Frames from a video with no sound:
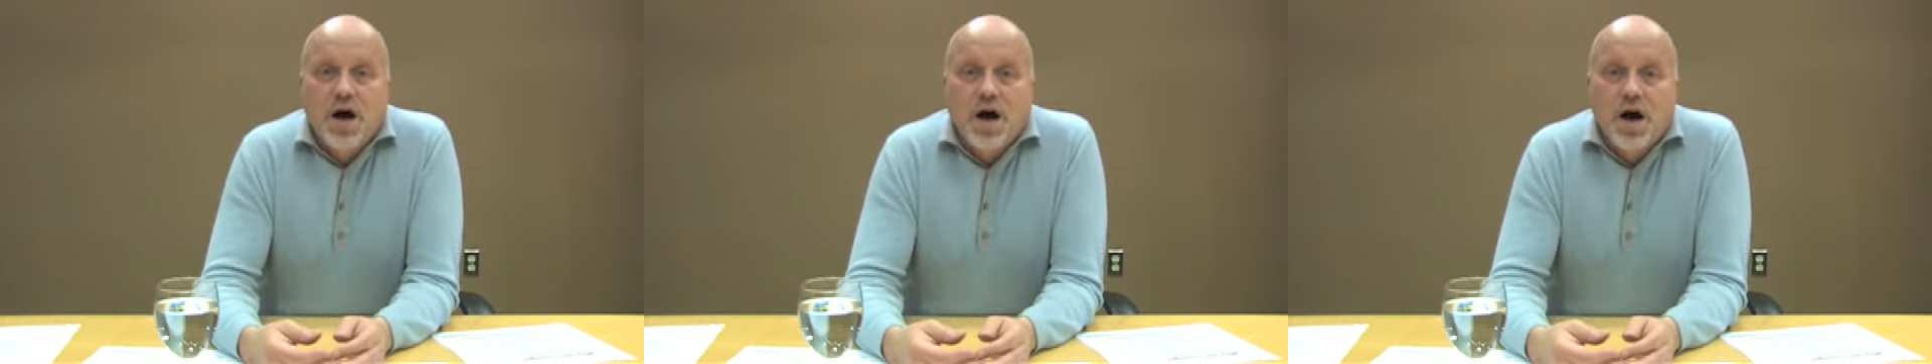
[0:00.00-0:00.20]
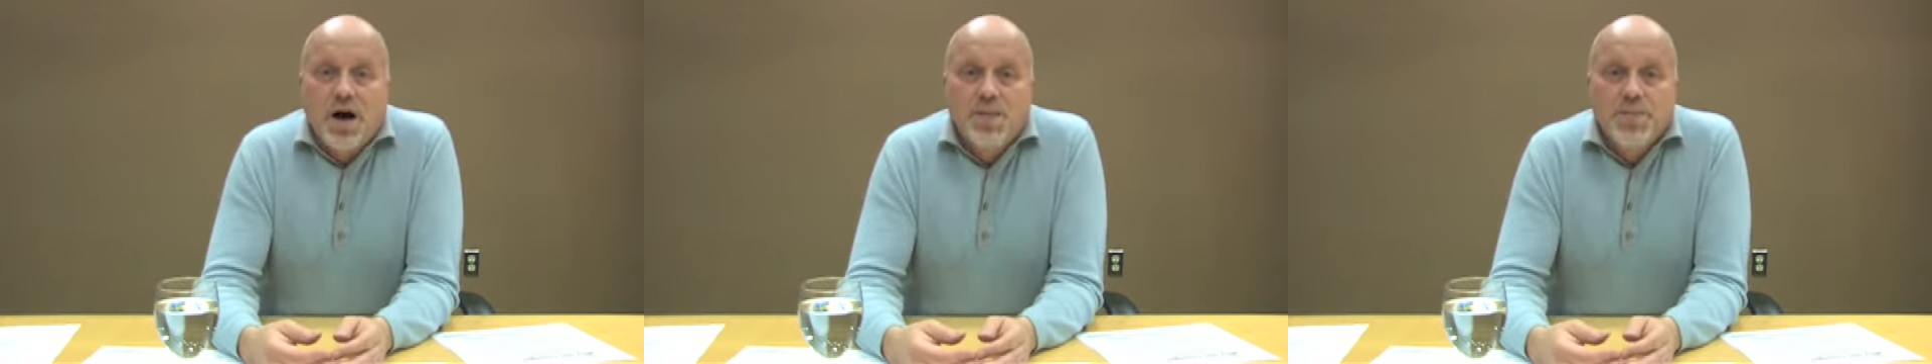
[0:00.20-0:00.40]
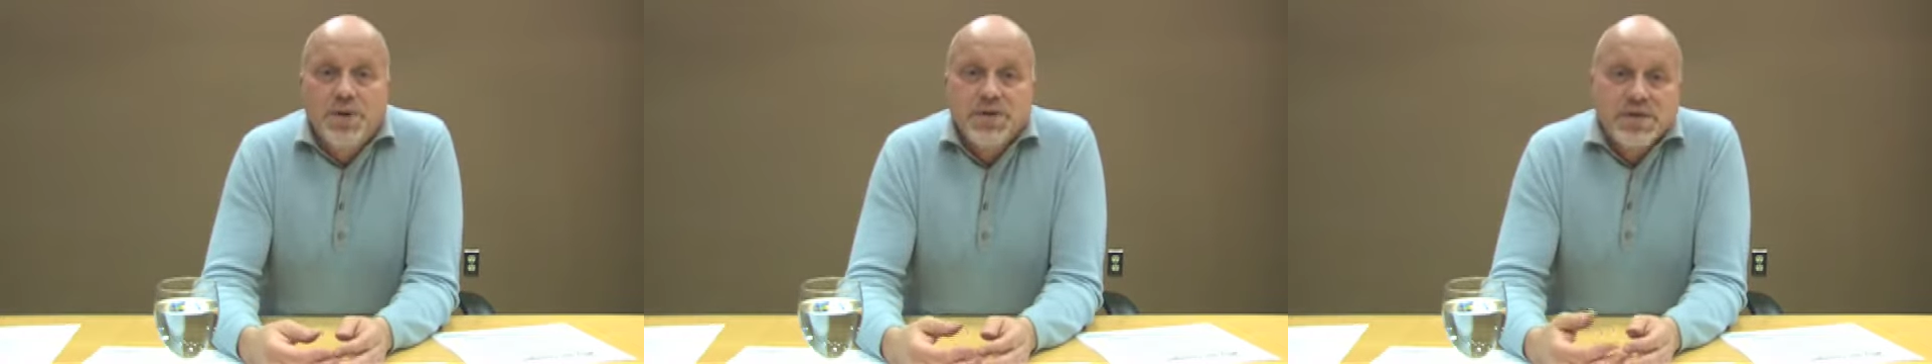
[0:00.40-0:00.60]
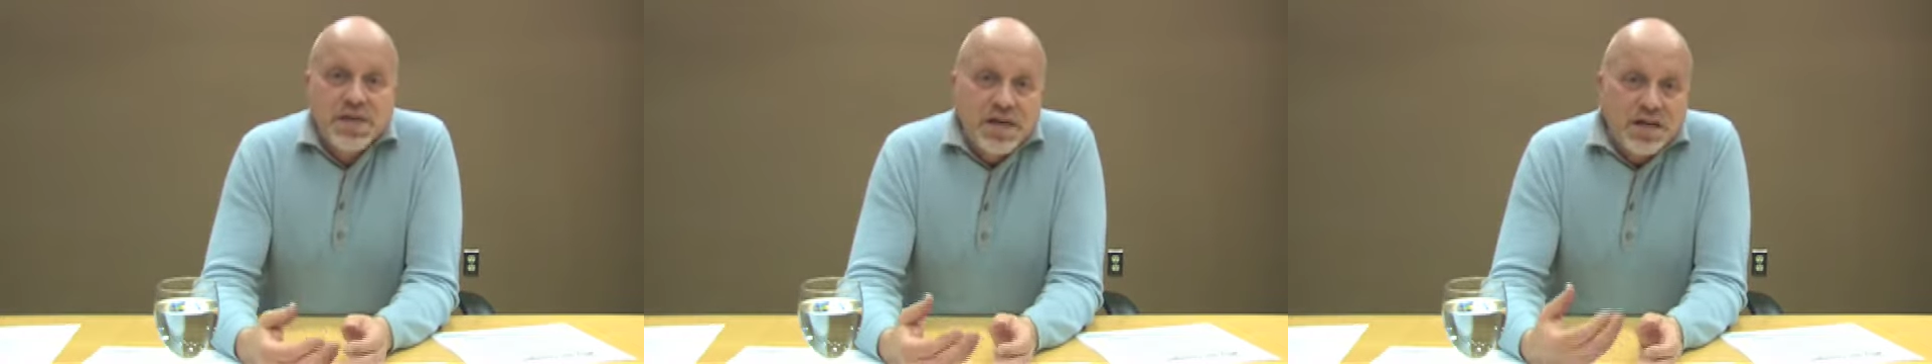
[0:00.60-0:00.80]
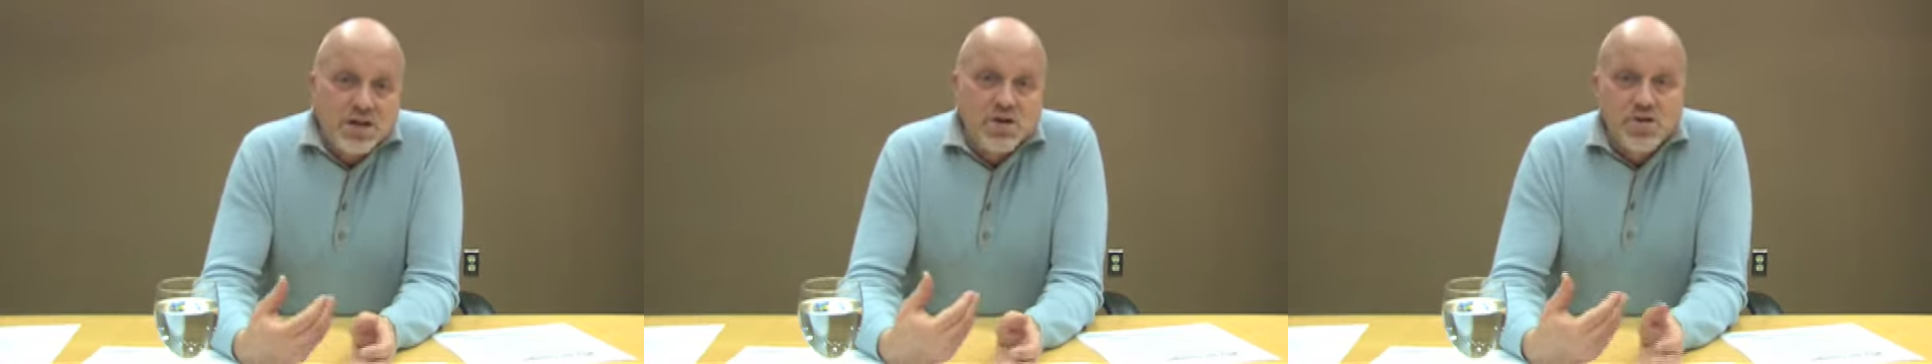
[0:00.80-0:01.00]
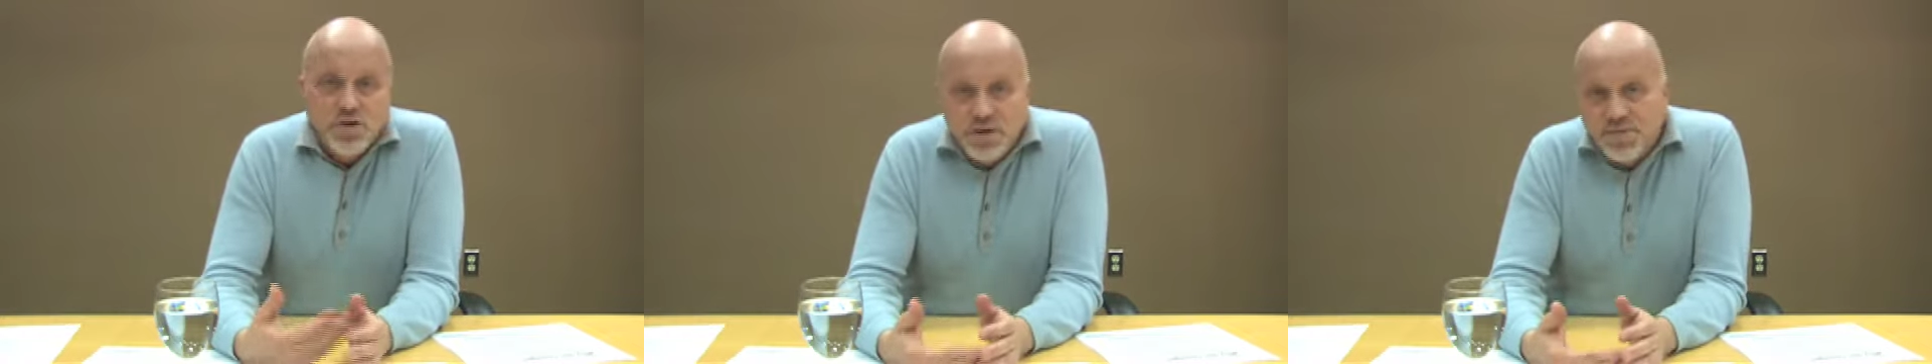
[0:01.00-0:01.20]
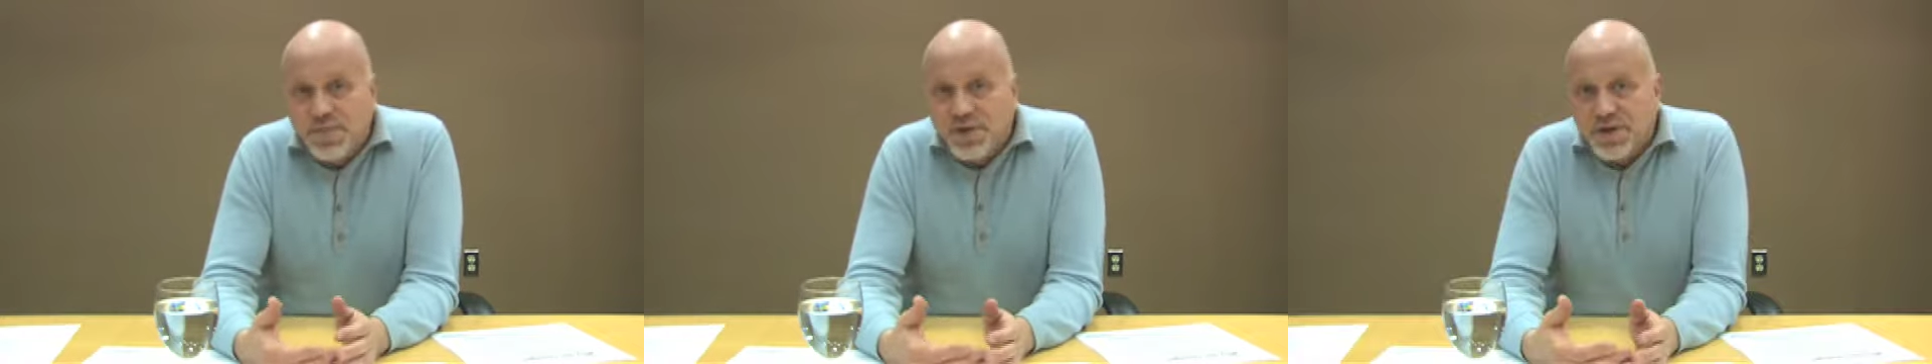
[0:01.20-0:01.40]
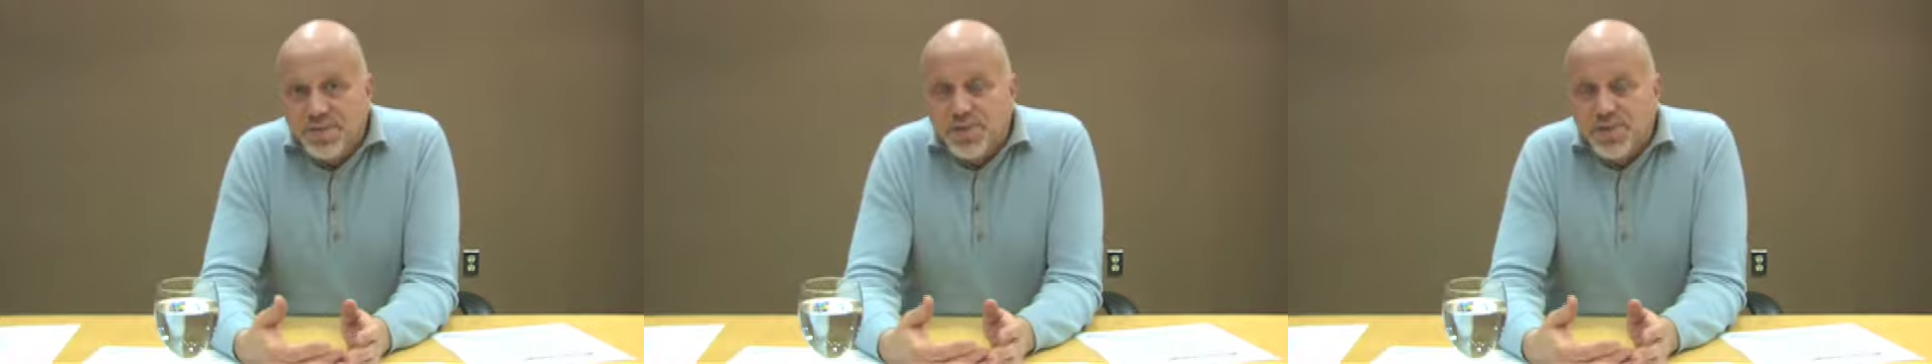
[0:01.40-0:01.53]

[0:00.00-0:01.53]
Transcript: um, but that it could be